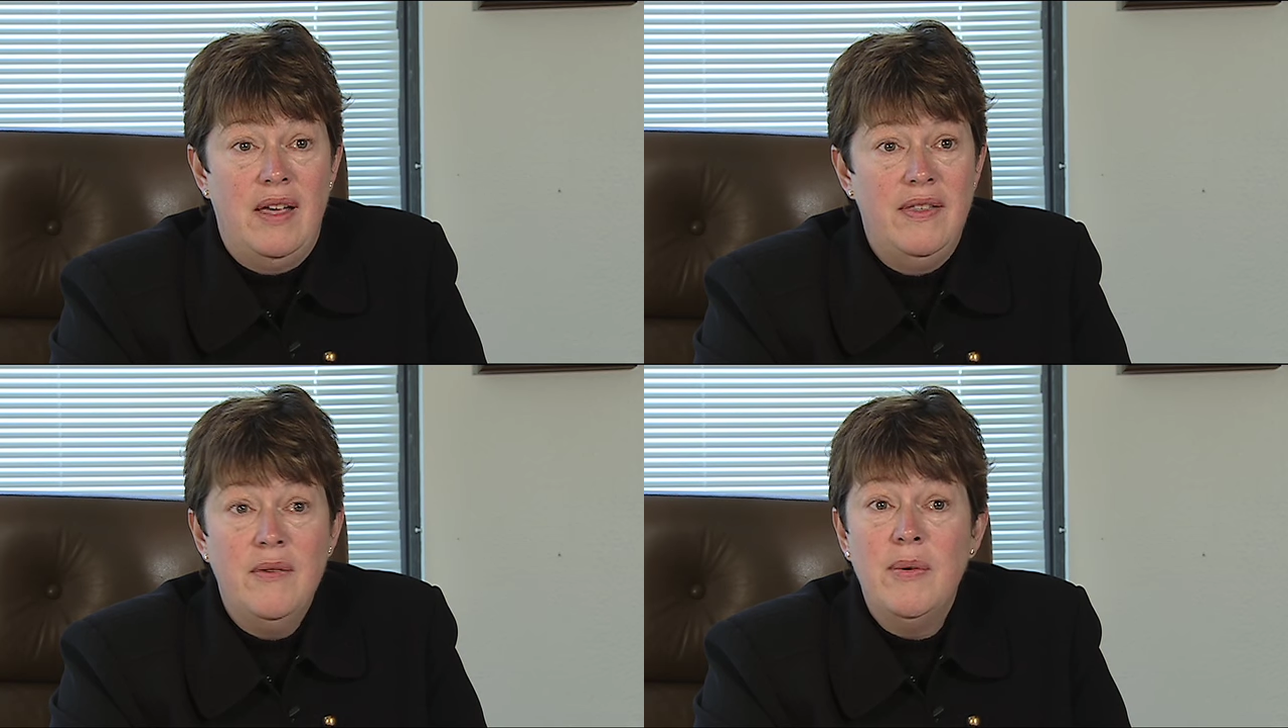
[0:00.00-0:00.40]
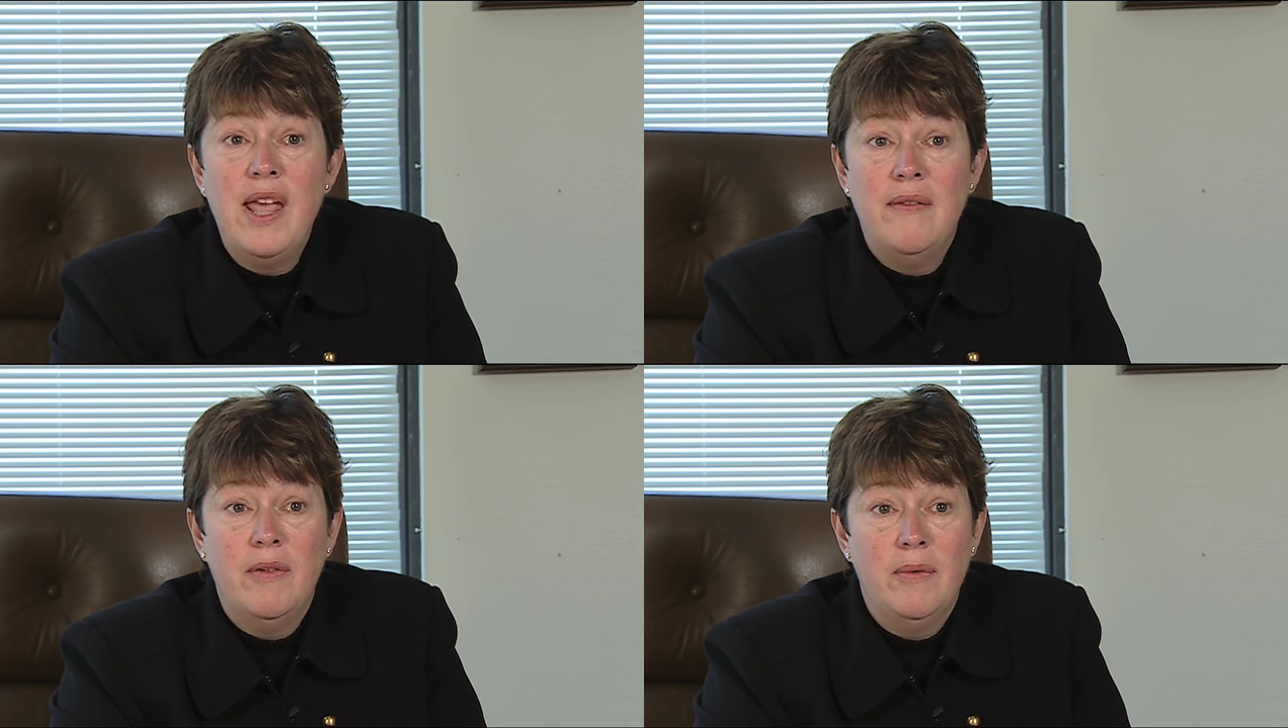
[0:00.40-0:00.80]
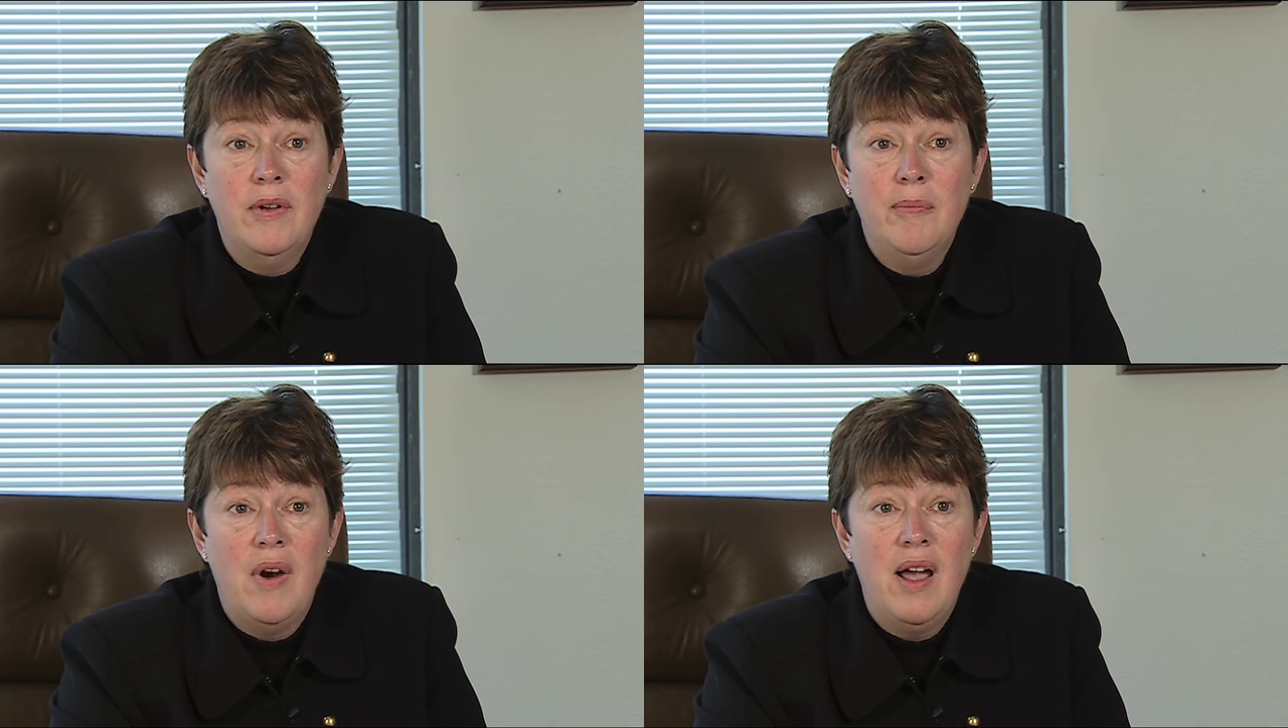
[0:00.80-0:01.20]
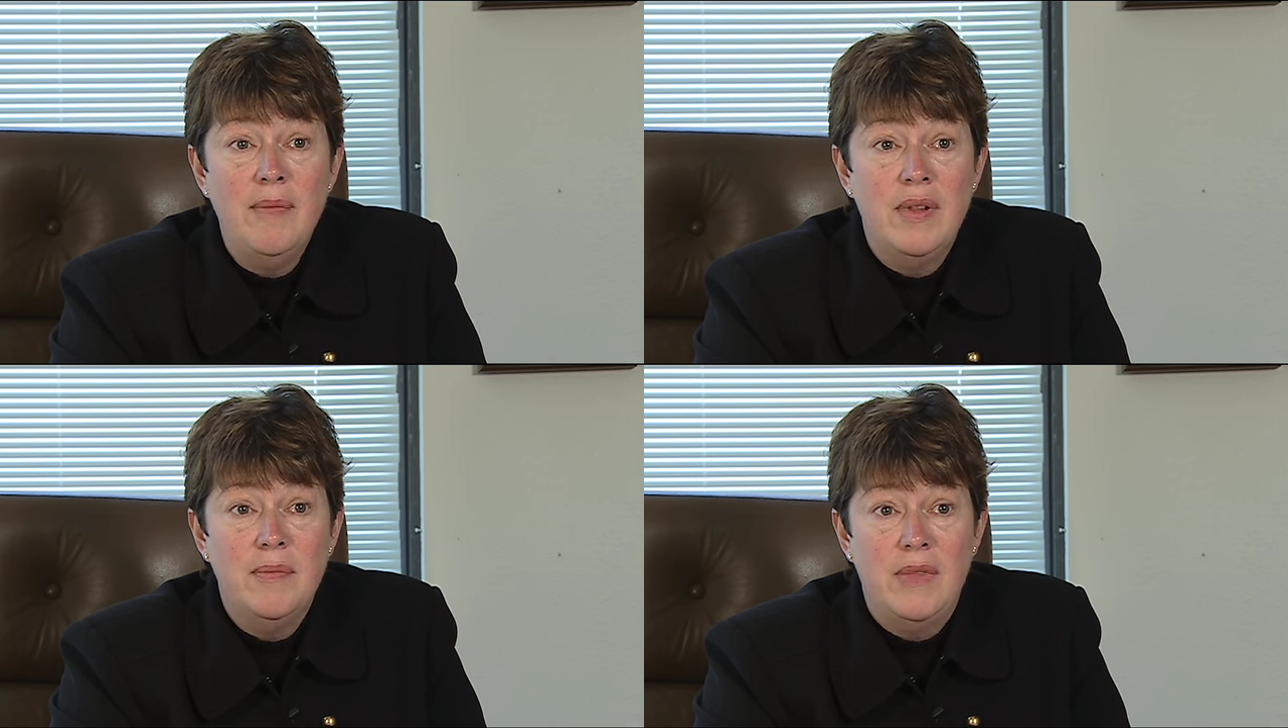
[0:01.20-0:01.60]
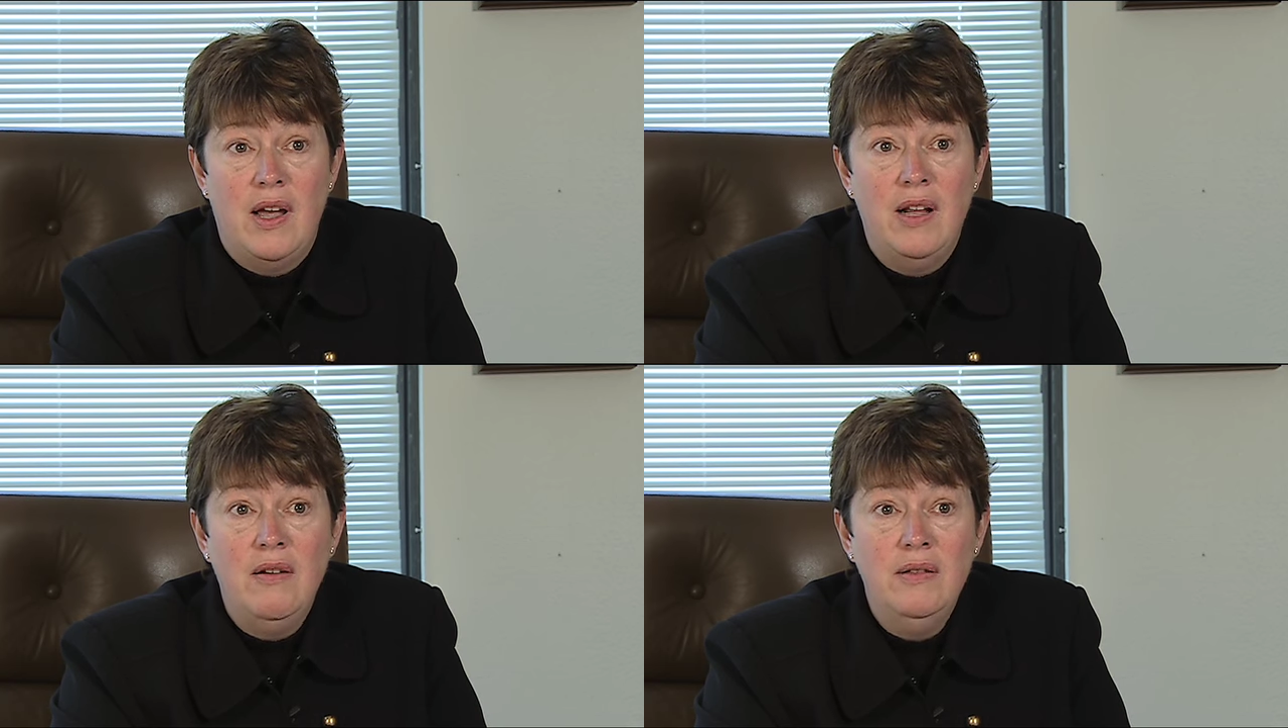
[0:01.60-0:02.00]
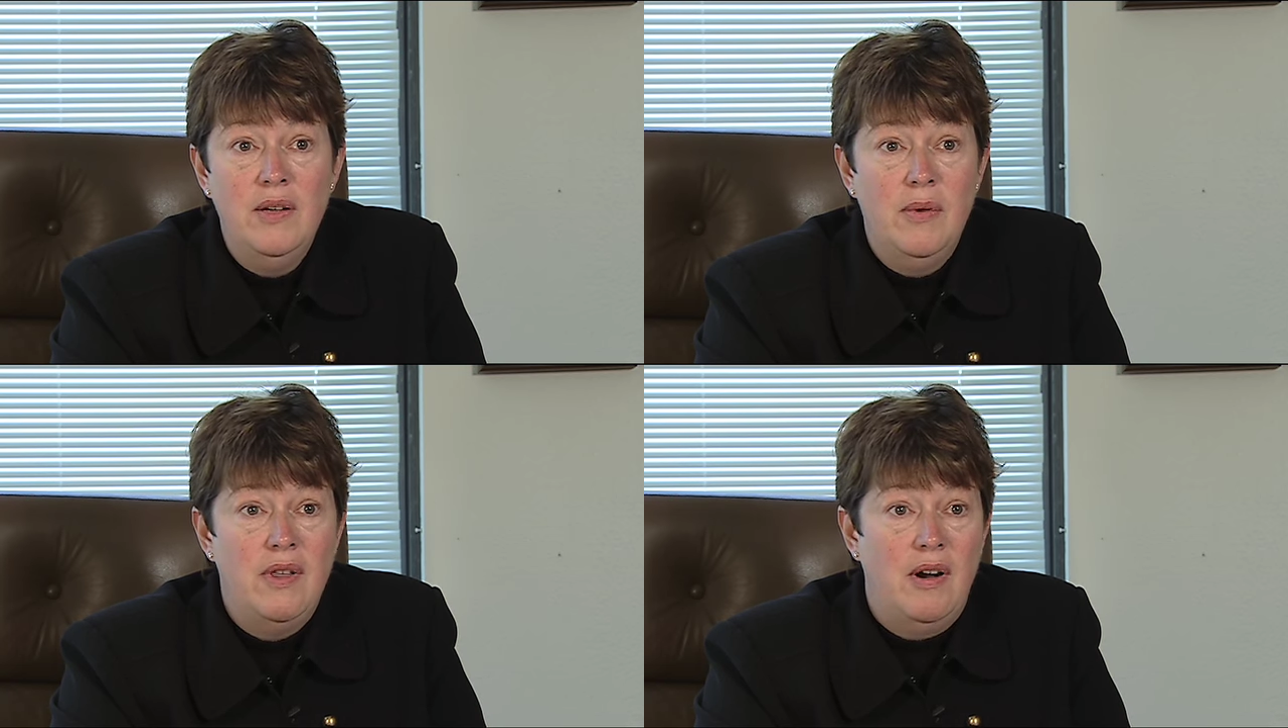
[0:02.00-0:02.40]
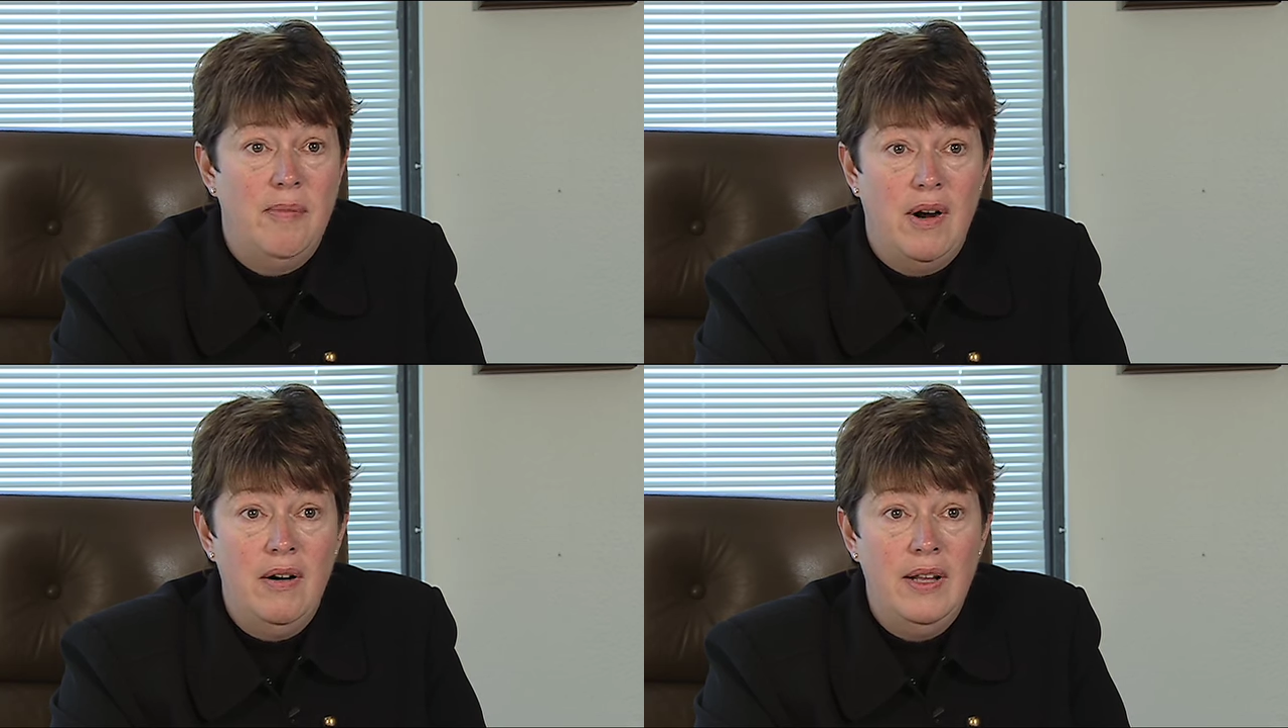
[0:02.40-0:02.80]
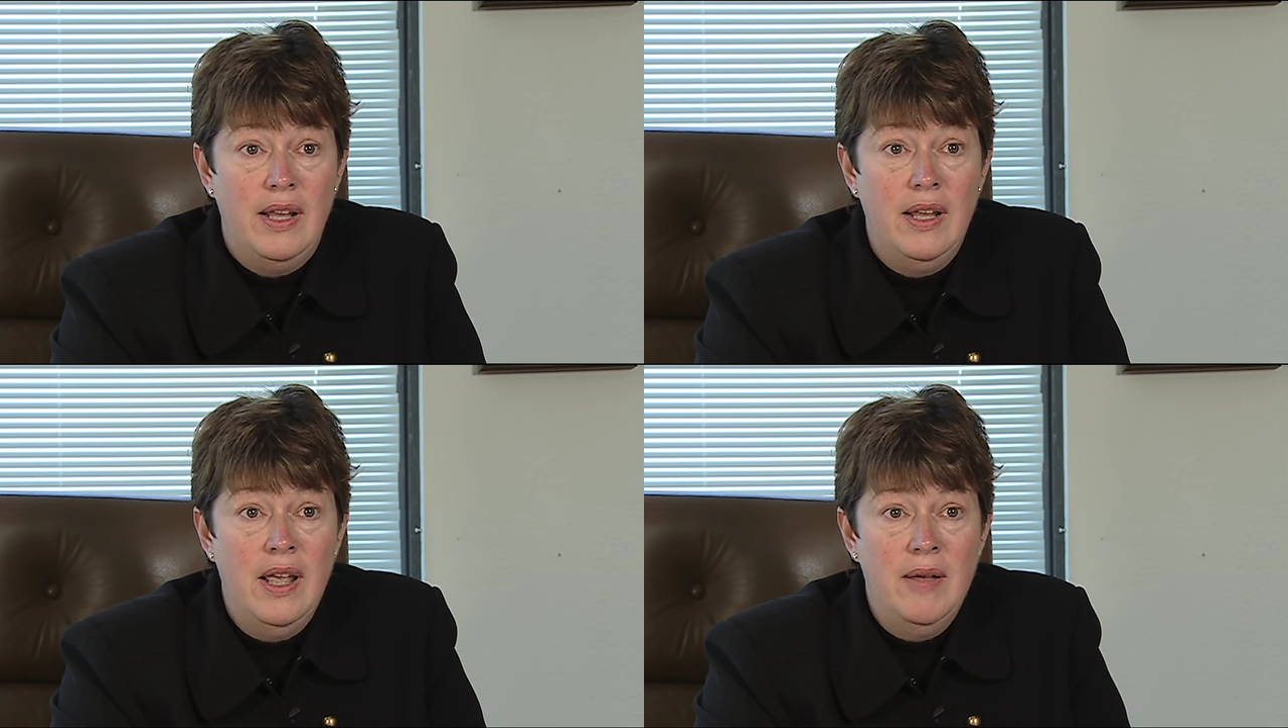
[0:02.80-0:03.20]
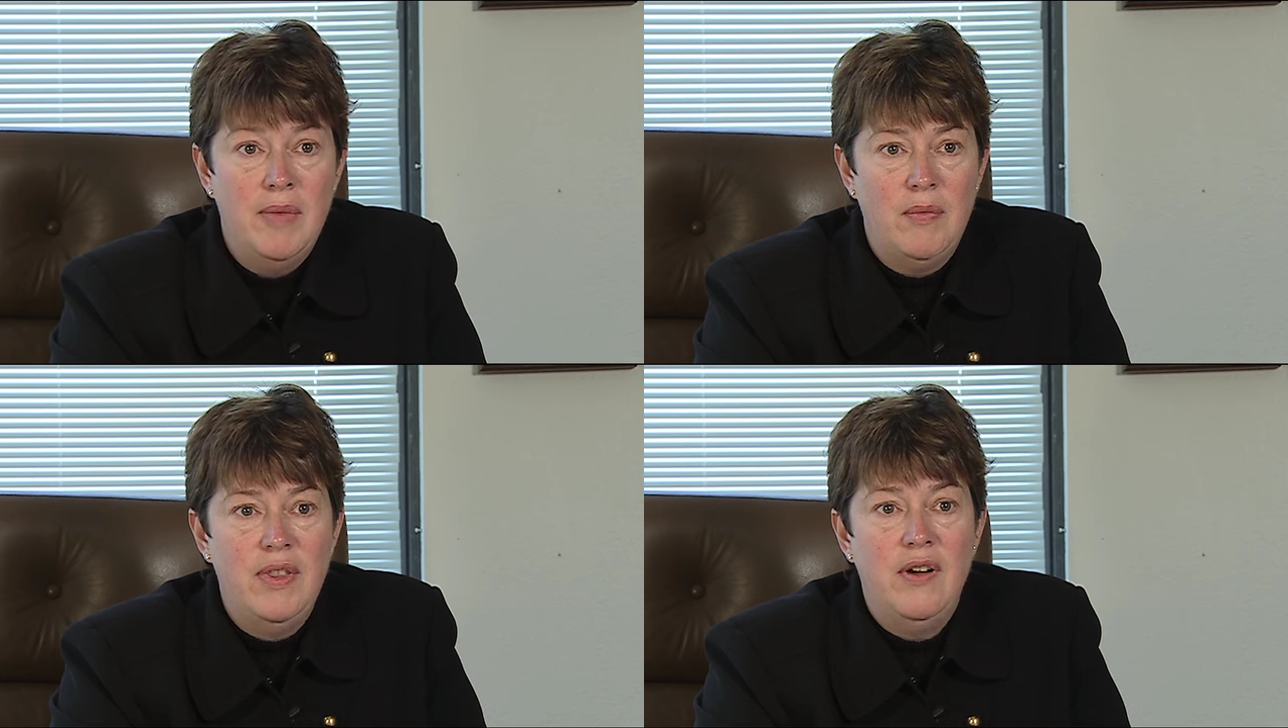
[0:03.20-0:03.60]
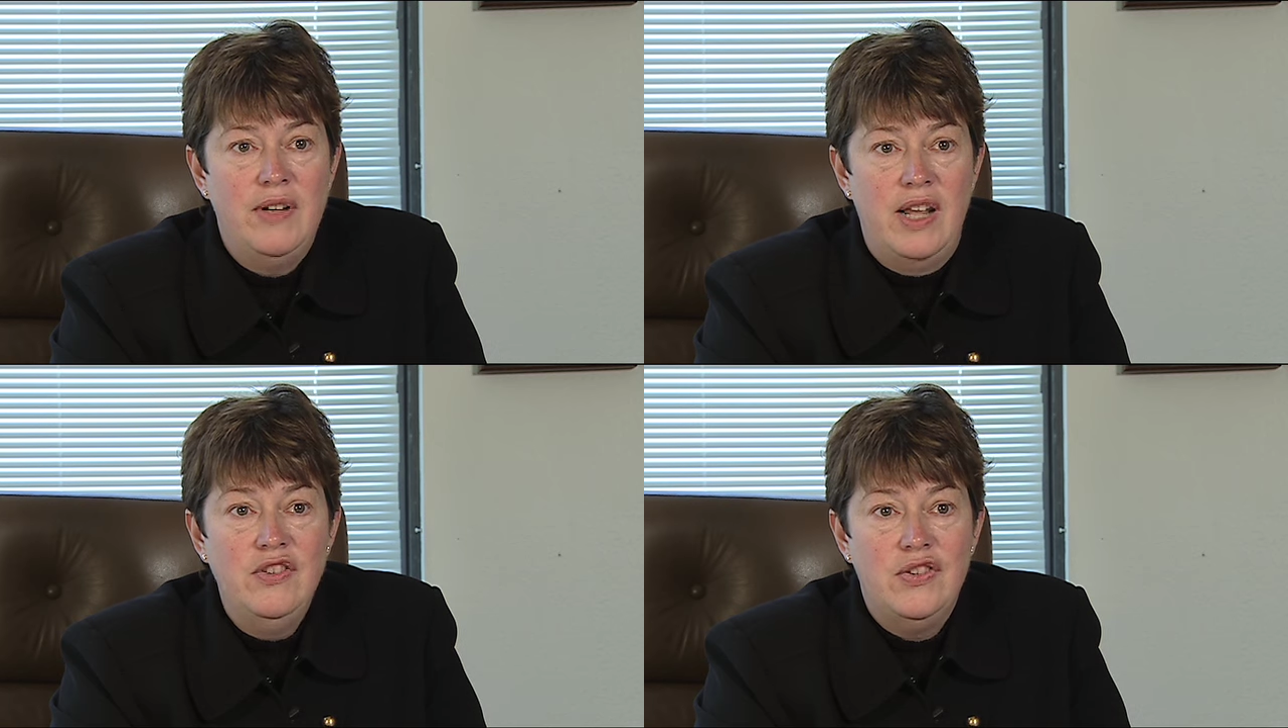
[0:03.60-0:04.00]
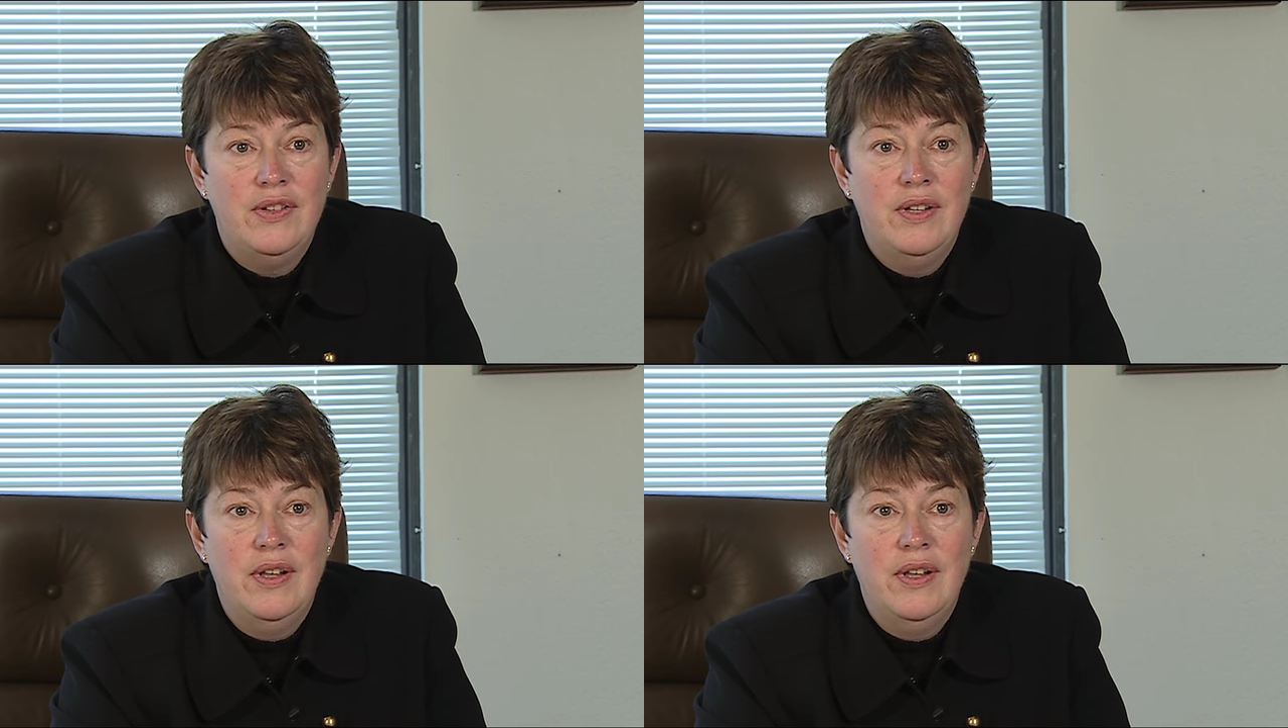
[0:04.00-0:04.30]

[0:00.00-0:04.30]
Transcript: I think we have a real problem, not only with our party, but with our nation.